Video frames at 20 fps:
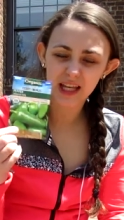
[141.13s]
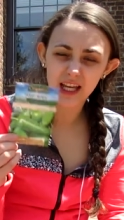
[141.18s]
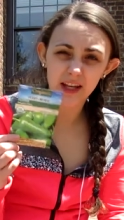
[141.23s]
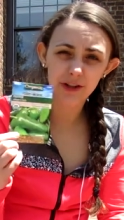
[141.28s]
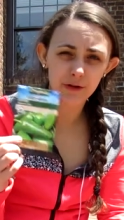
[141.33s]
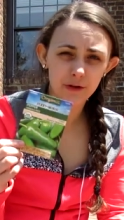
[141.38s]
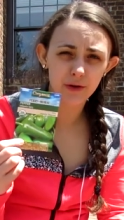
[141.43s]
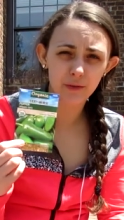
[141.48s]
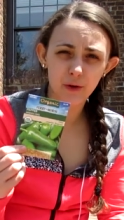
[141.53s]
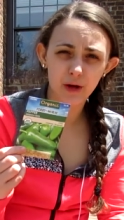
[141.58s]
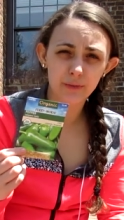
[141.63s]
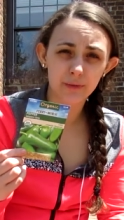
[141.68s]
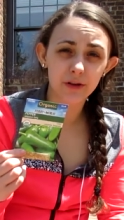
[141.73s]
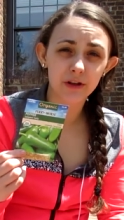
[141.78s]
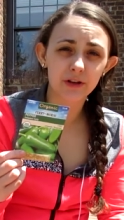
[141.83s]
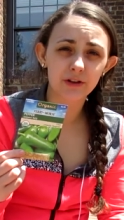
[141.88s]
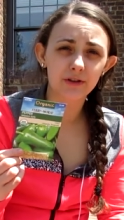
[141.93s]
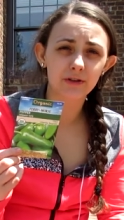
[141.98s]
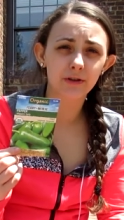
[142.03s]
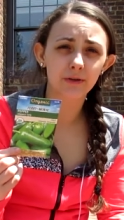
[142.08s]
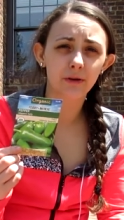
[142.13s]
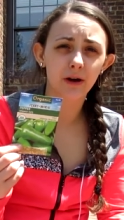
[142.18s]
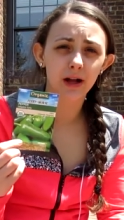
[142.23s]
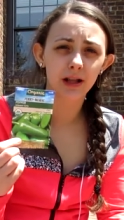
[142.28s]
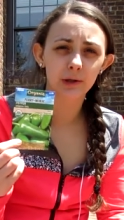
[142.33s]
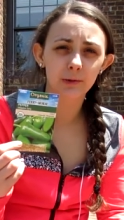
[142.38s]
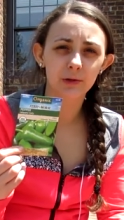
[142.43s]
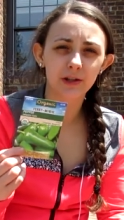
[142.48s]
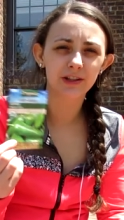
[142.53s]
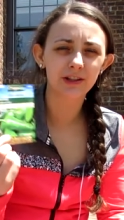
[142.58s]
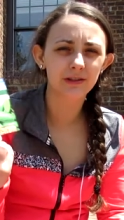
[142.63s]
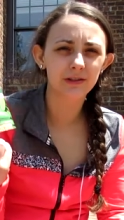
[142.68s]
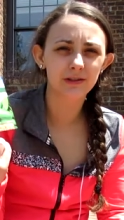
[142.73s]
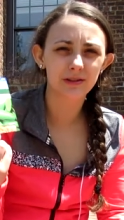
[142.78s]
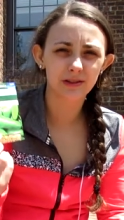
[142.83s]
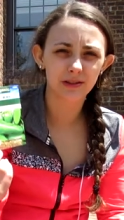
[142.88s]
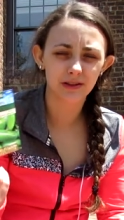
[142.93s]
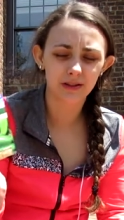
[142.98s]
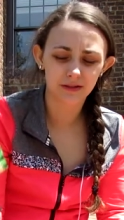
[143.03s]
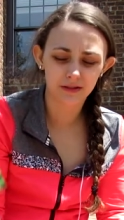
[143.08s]
Adrian wanted me to do jalapenos,
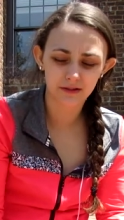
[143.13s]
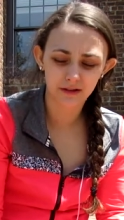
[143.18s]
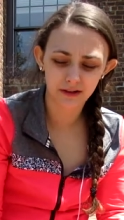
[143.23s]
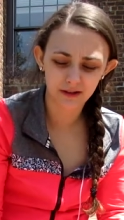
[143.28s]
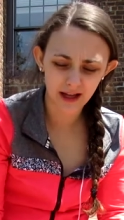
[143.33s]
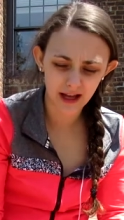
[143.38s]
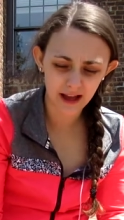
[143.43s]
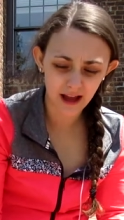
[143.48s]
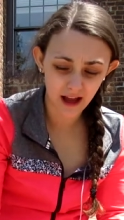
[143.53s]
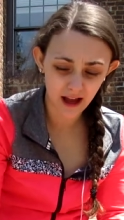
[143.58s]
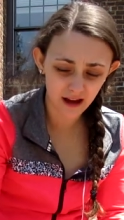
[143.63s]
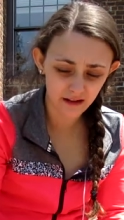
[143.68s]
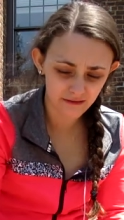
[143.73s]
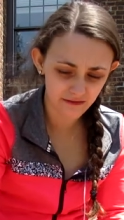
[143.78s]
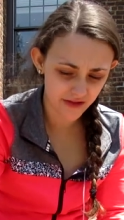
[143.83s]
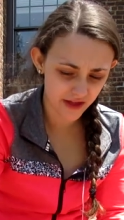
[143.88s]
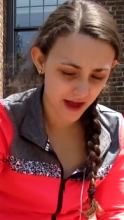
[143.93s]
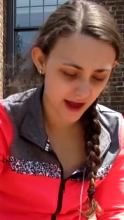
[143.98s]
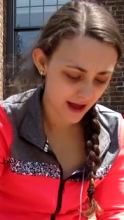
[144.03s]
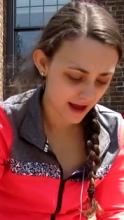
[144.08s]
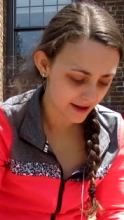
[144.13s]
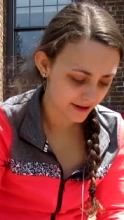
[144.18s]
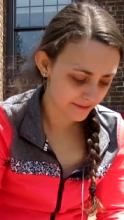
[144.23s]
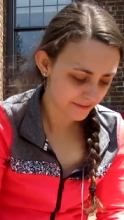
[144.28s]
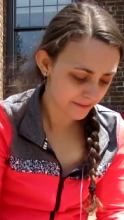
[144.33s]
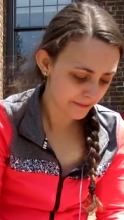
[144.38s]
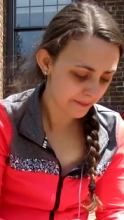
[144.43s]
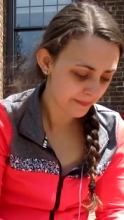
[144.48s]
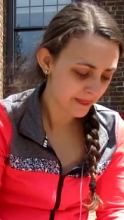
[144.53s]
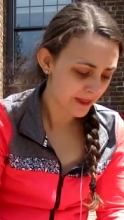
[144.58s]
so I have that.